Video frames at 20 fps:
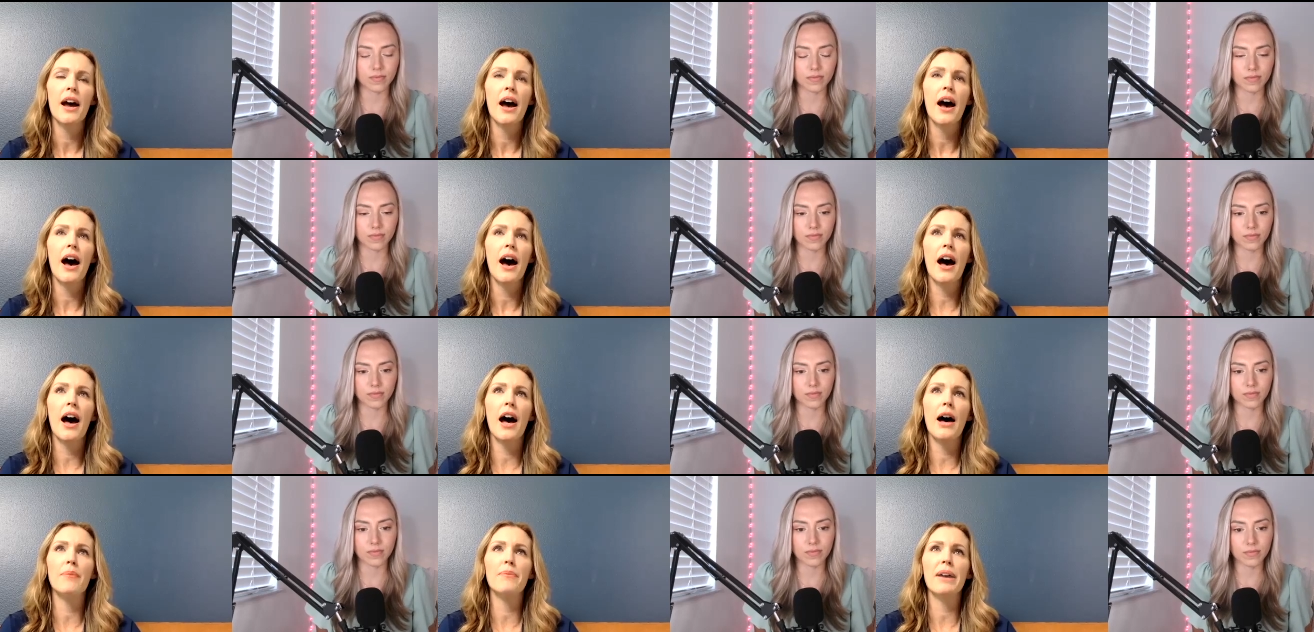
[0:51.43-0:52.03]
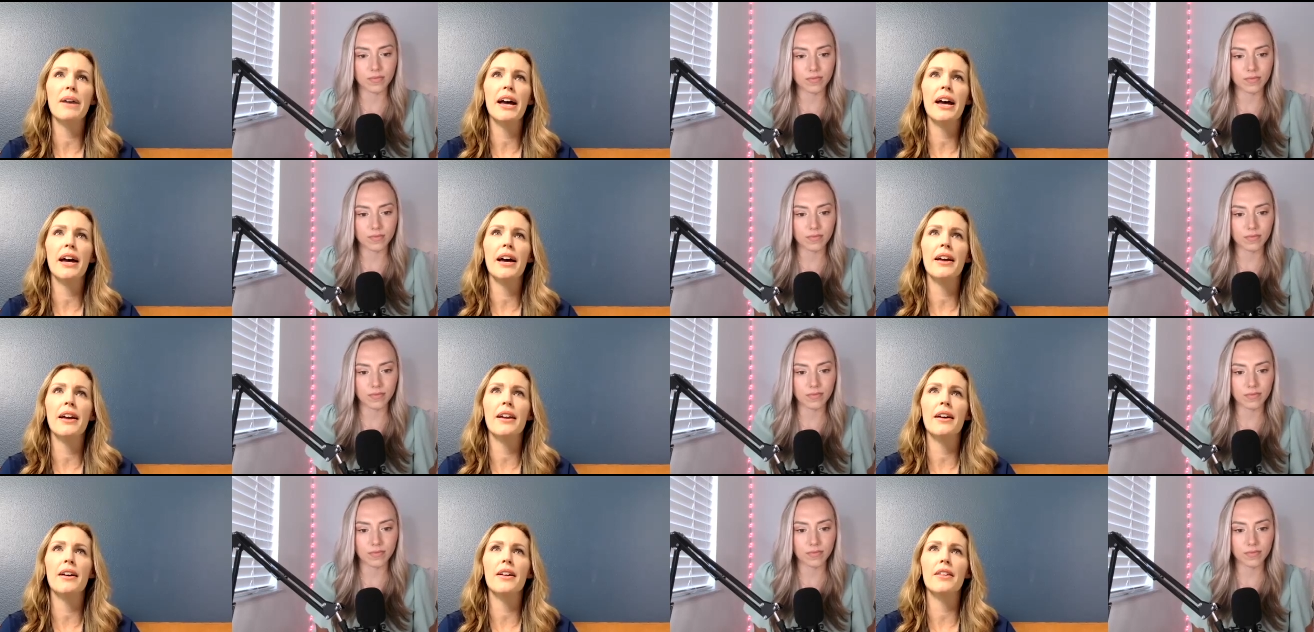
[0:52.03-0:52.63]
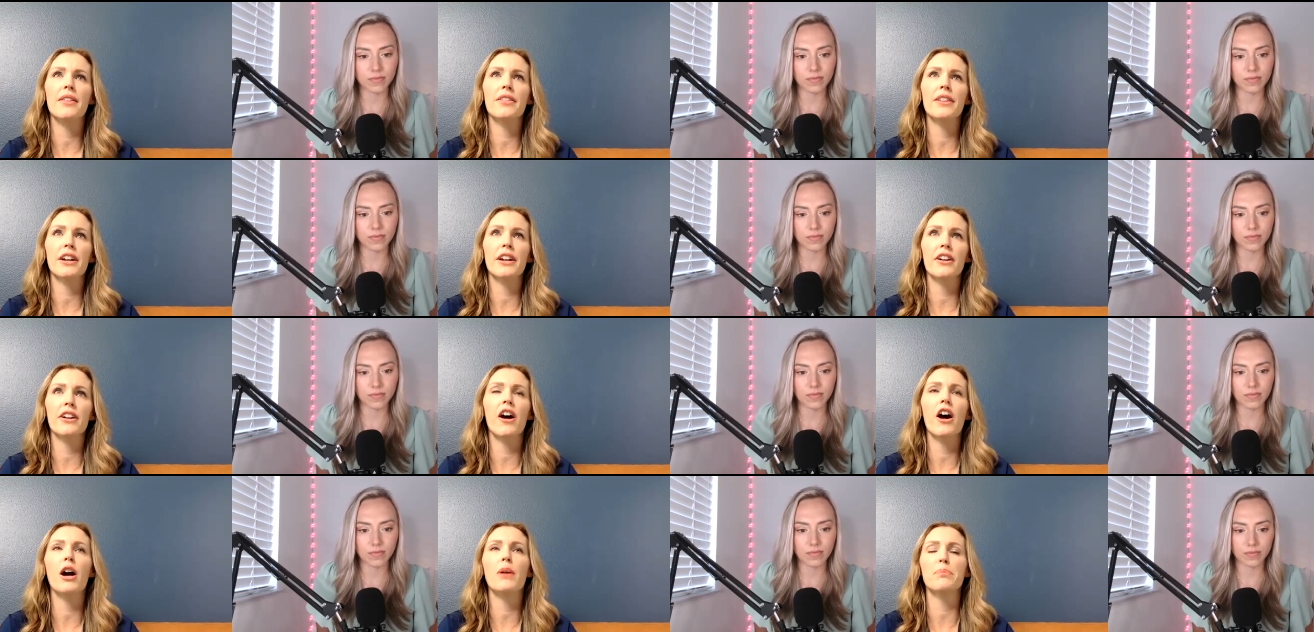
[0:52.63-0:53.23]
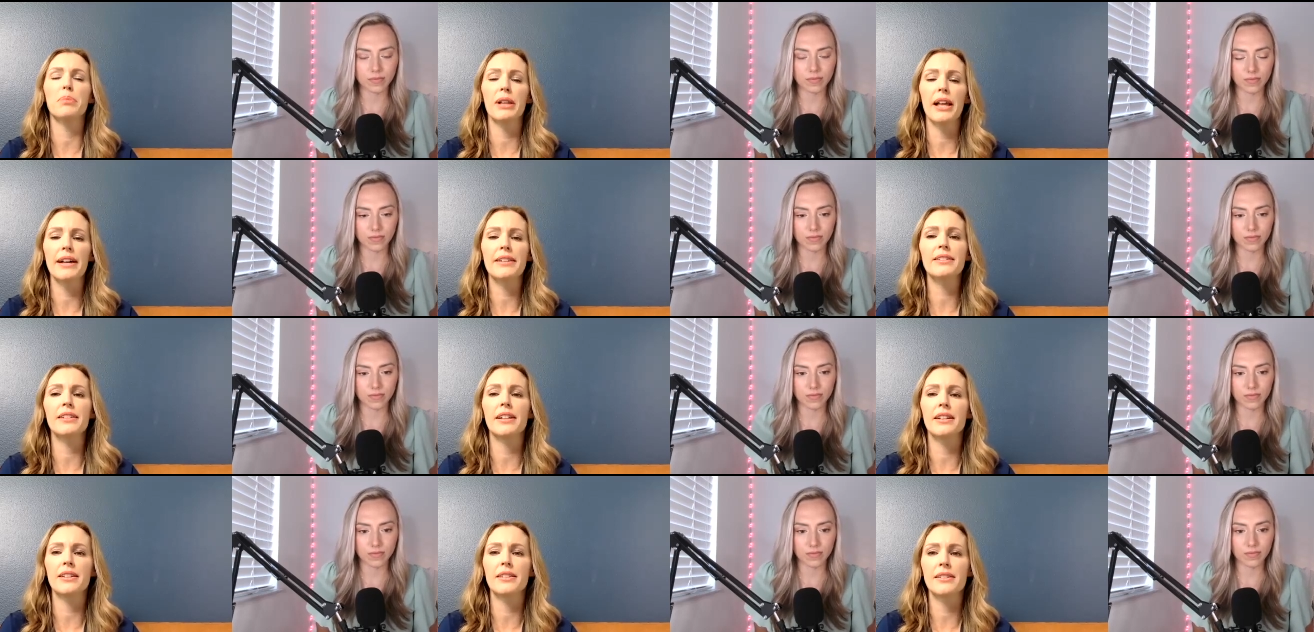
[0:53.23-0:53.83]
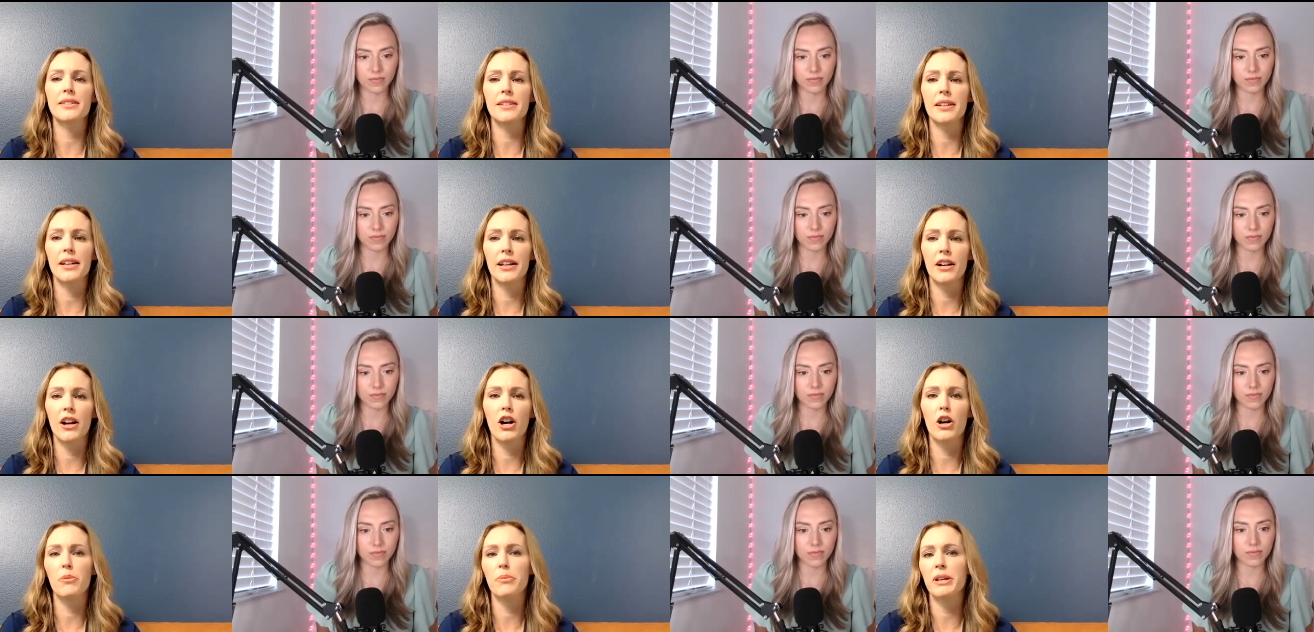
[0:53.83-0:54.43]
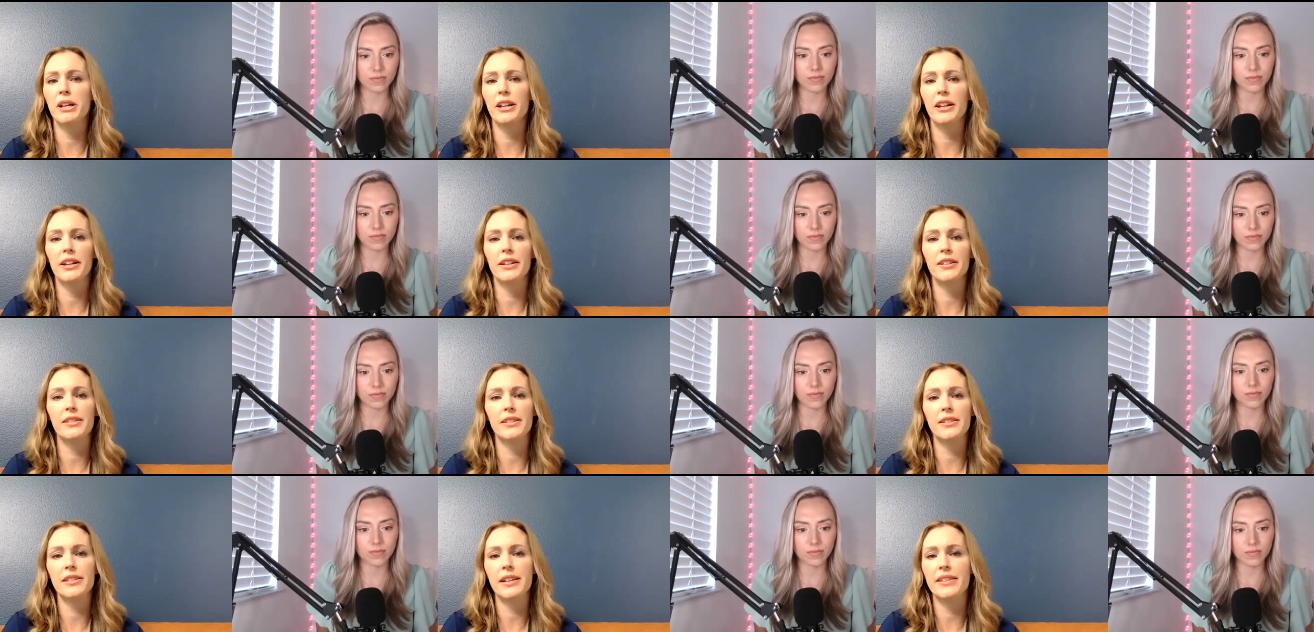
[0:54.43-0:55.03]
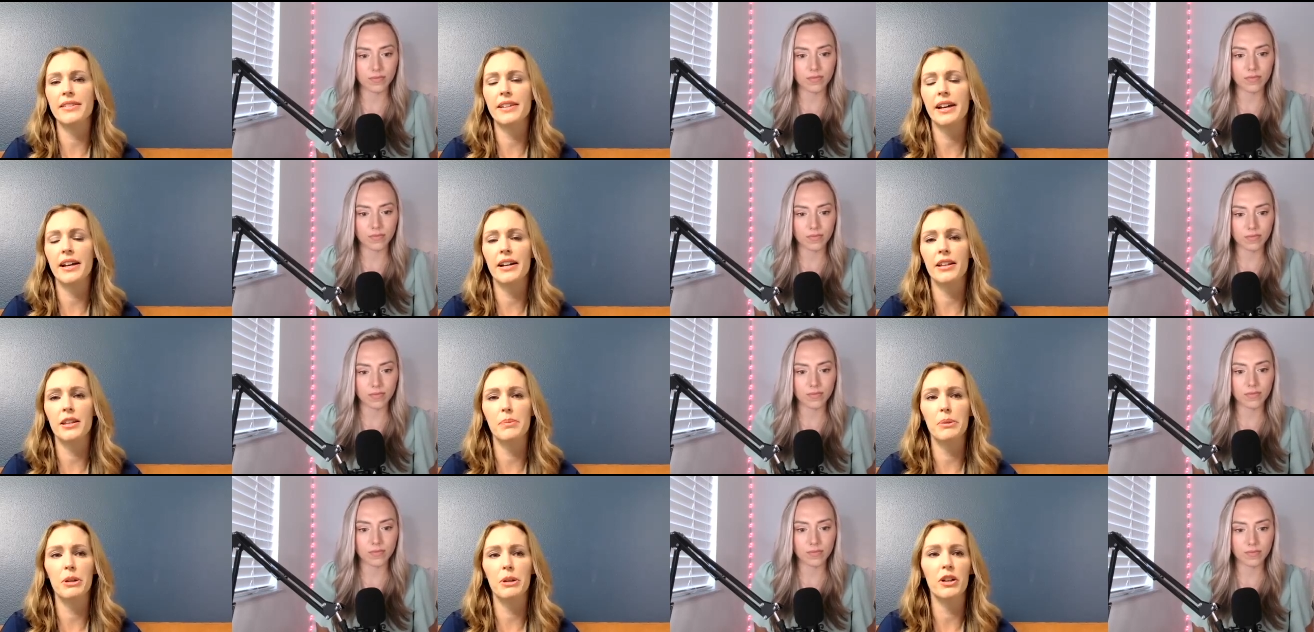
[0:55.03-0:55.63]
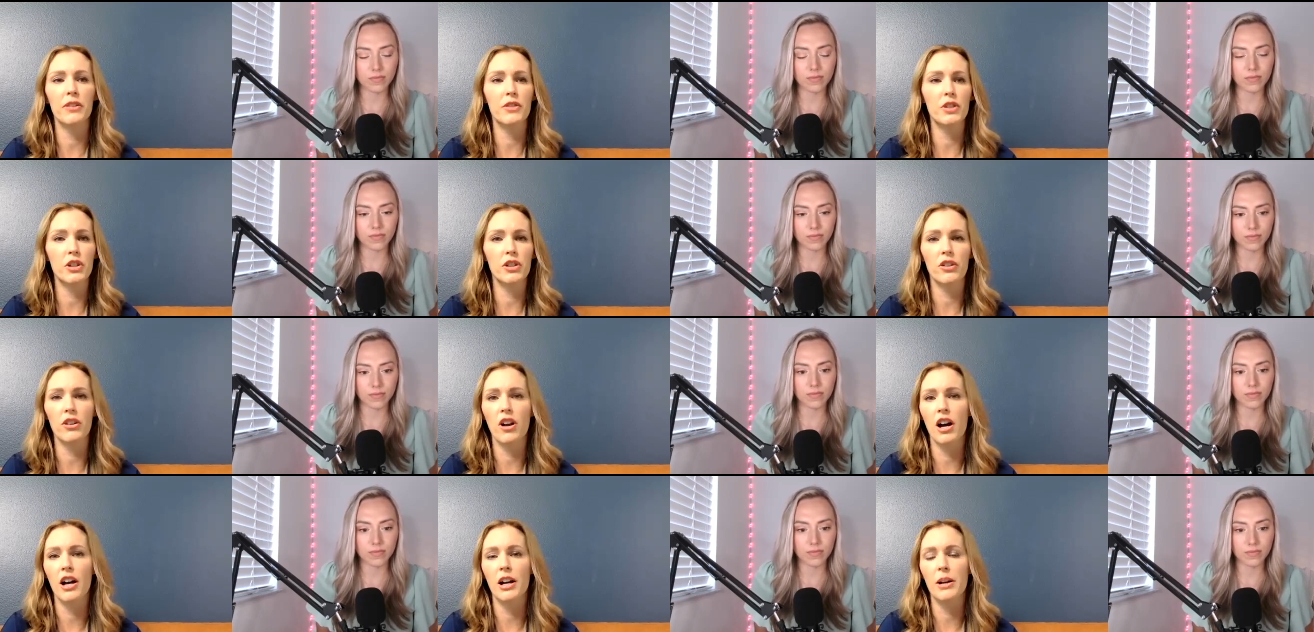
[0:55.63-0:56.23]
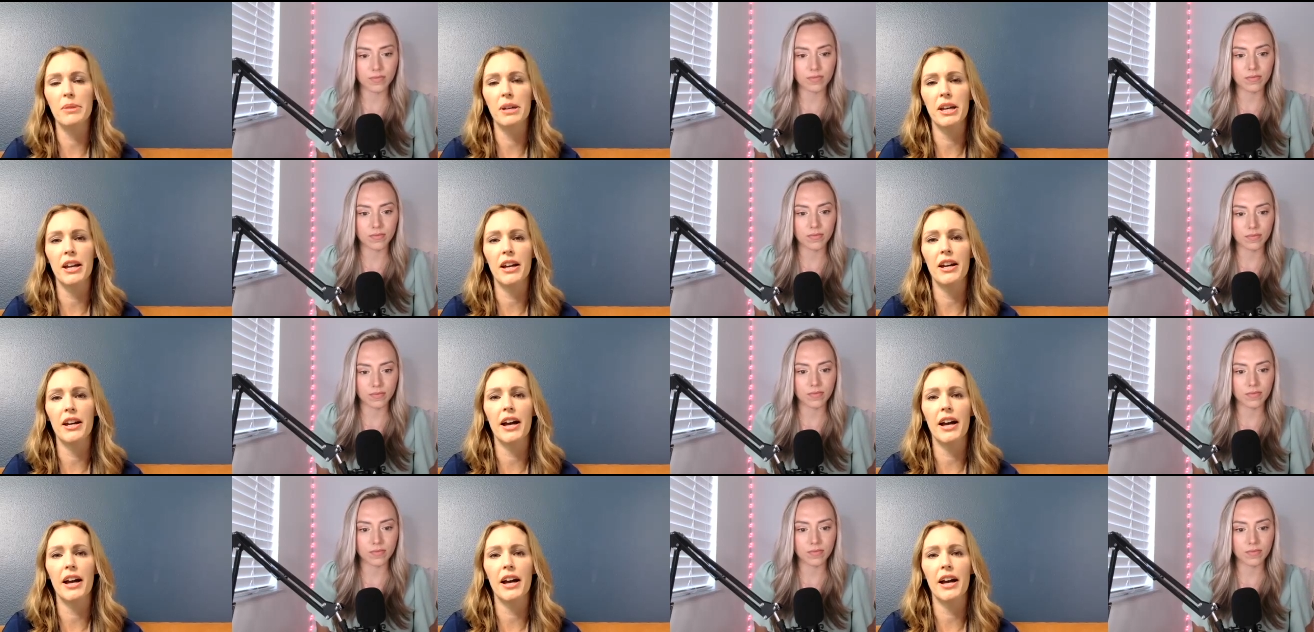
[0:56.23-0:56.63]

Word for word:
Speaker 1: And there are blessings in our obedience. It says that in the book of Deuteronomy.